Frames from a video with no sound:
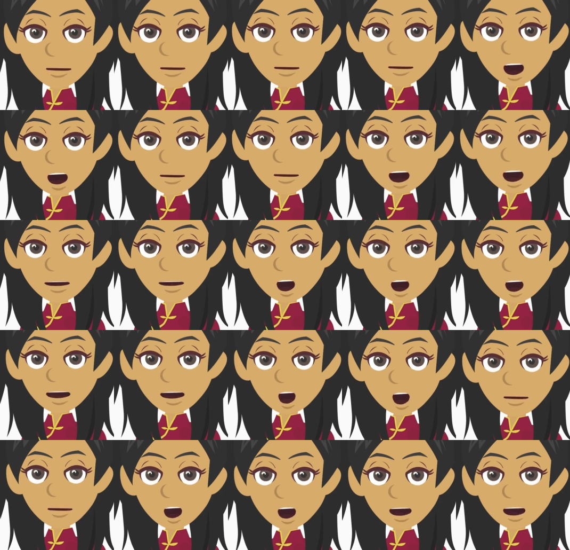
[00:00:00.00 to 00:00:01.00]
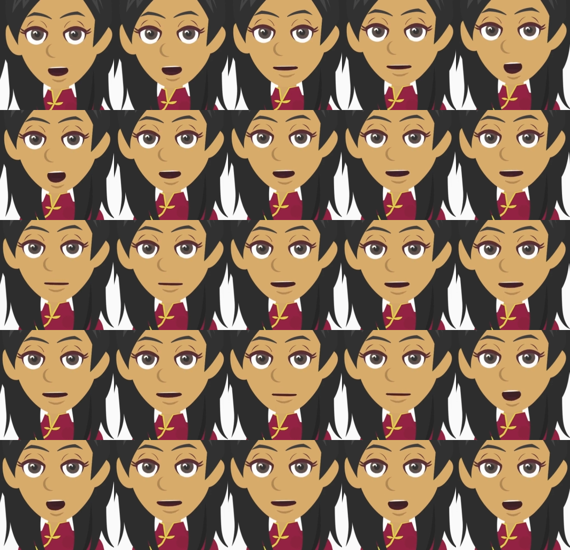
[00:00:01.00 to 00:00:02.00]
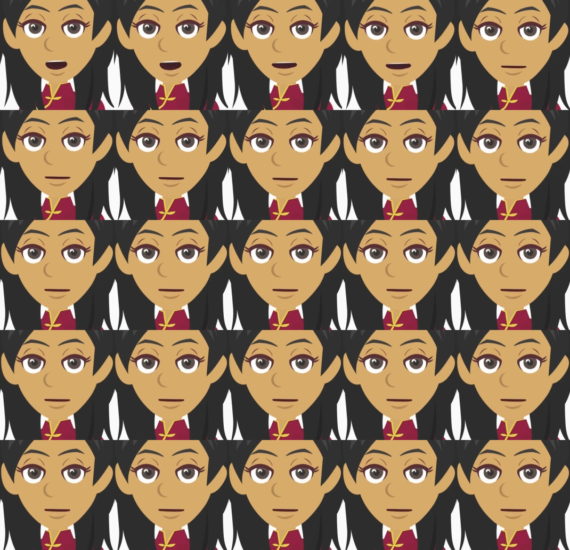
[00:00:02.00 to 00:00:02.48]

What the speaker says: than people entering a roller coaster ride.